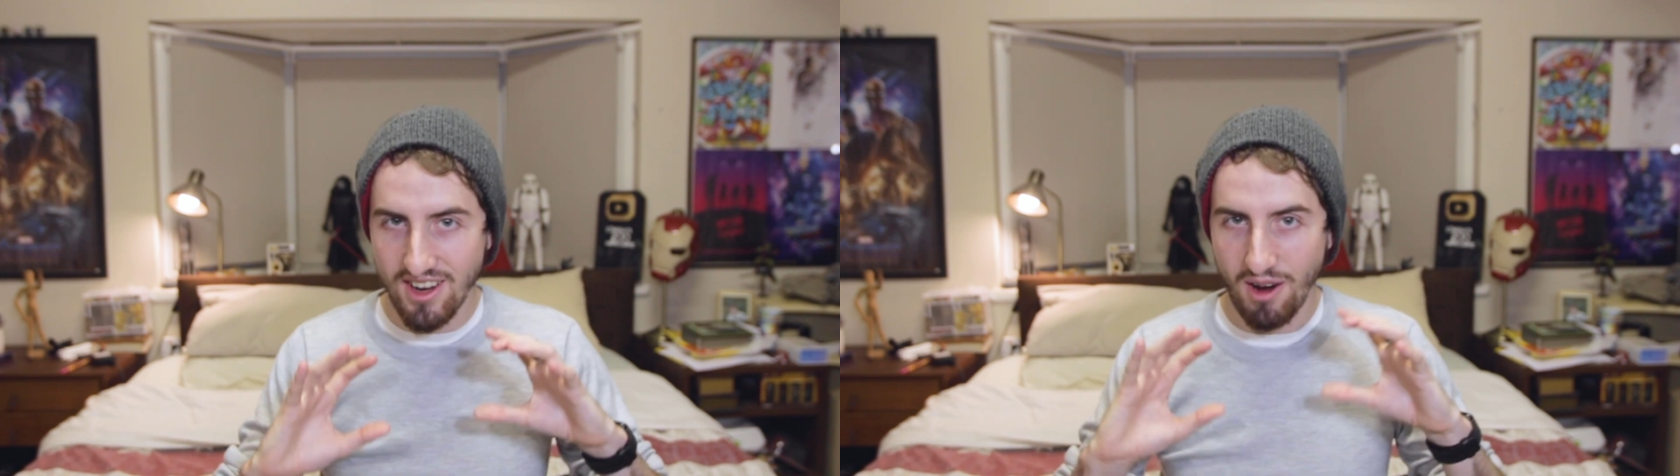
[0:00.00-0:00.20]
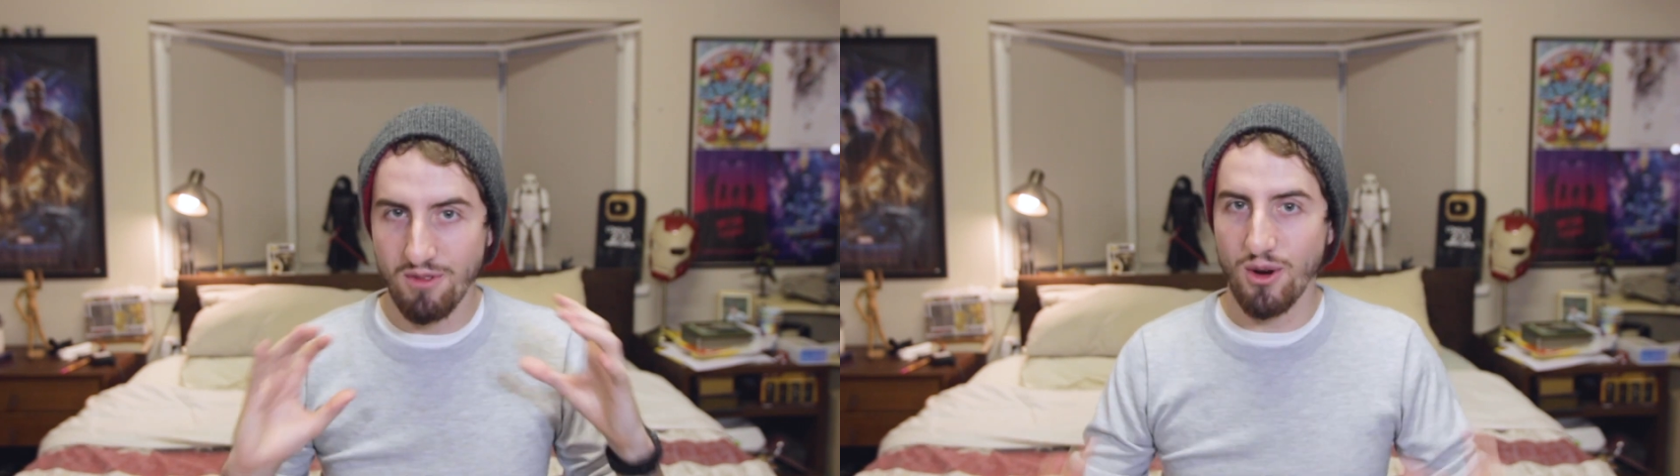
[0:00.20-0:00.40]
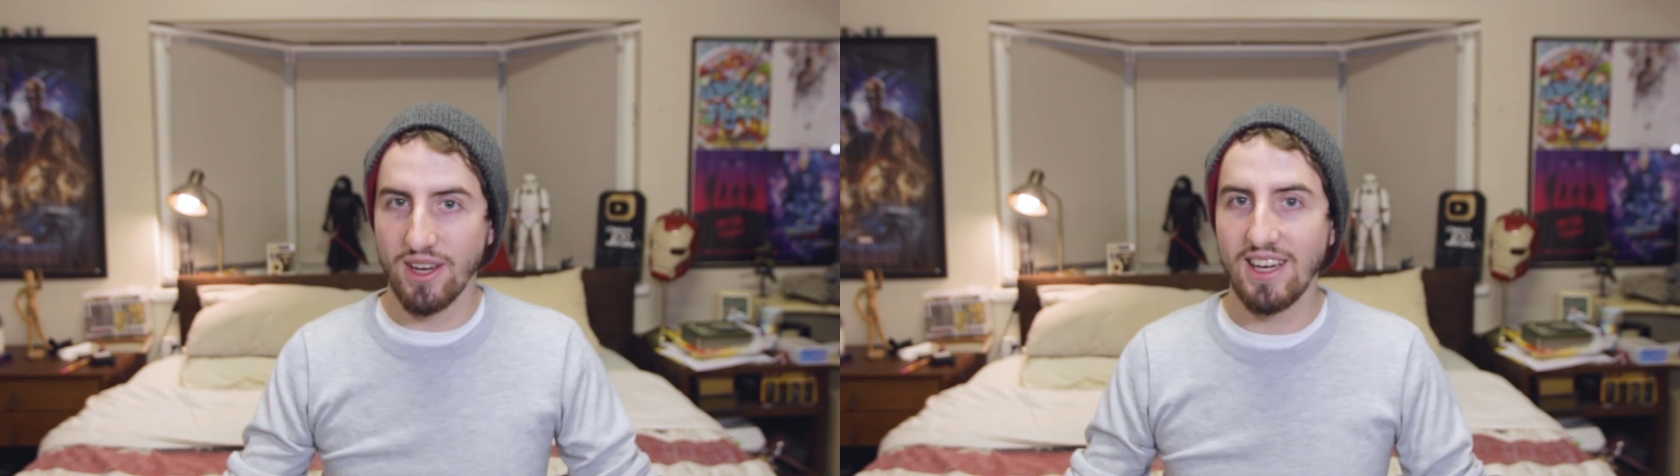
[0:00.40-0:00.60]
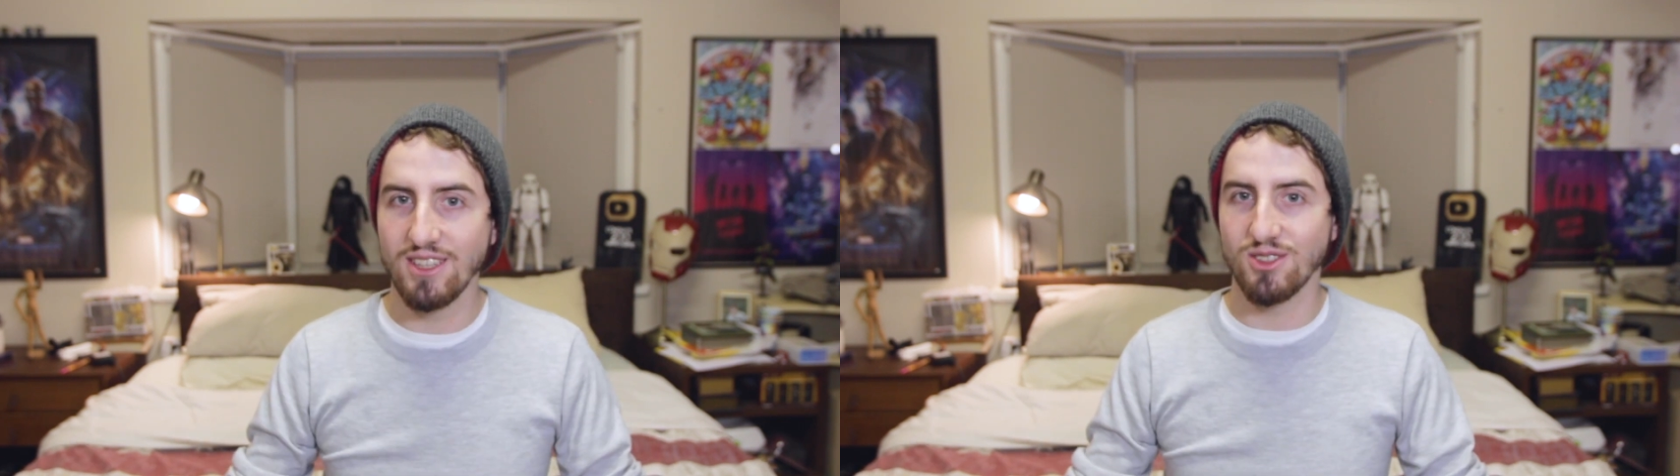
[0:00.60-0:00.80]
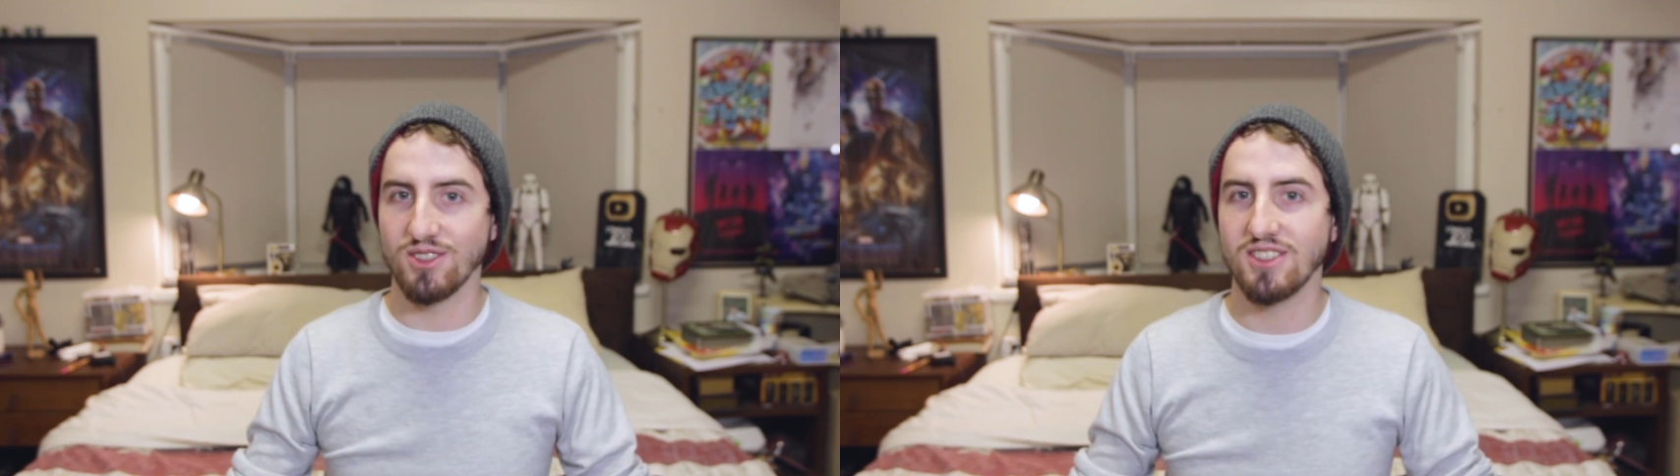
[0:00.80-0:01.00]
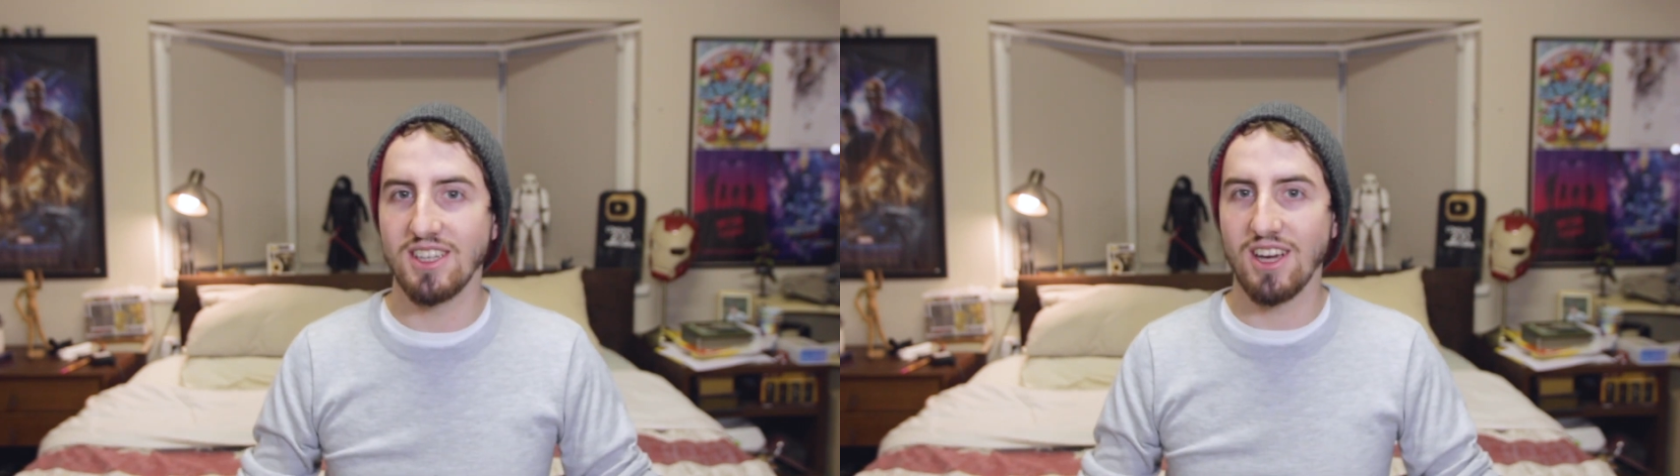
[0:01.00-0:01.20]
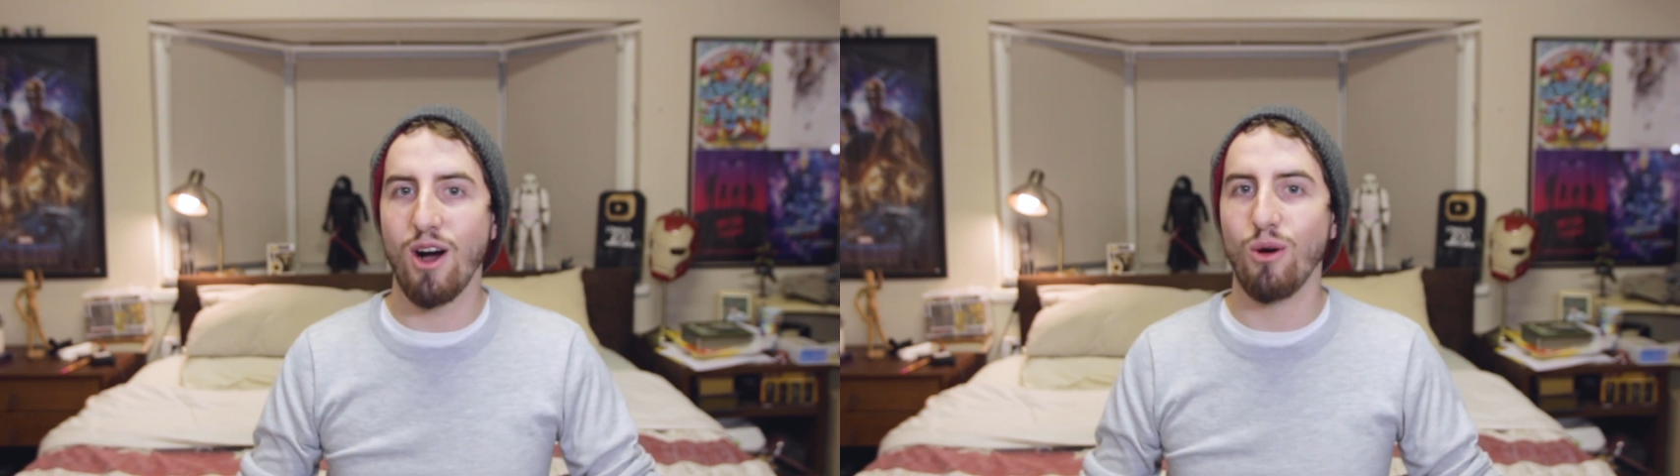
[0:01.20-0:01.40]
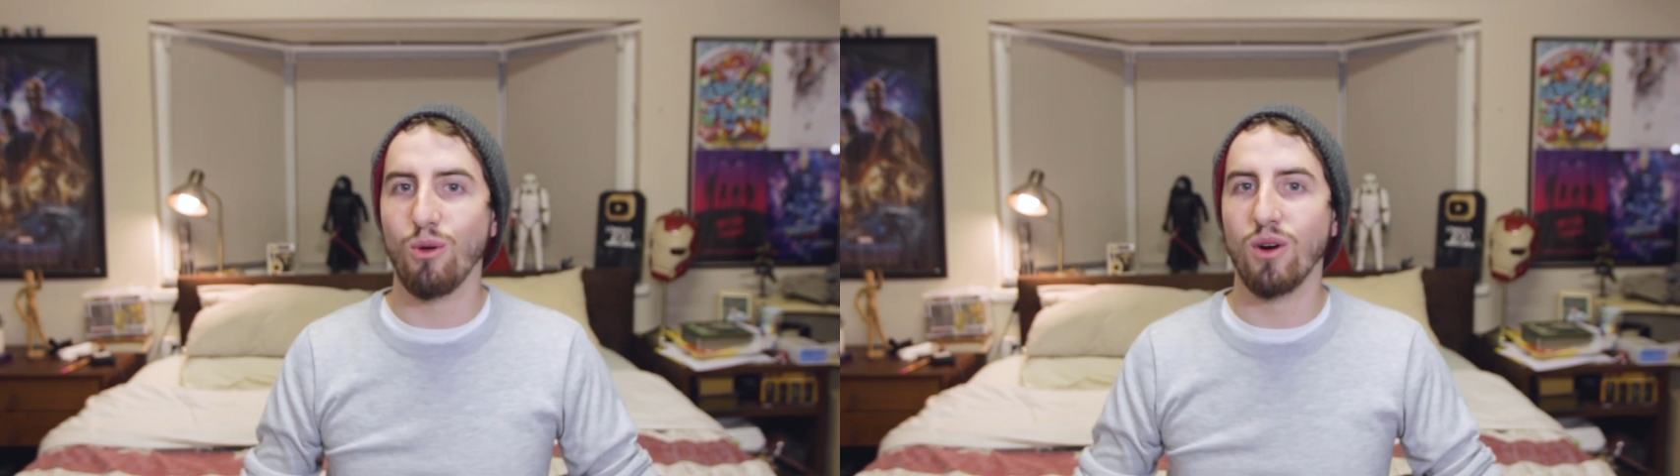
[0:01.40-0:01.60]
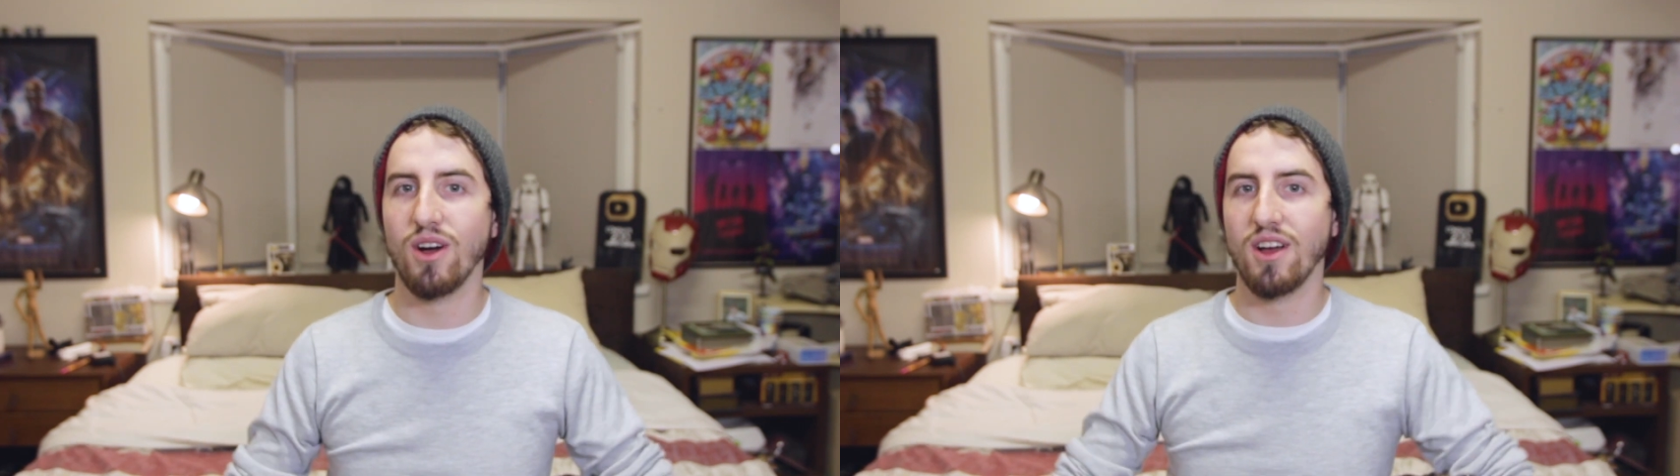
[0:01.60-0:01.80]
I'm very keen to see how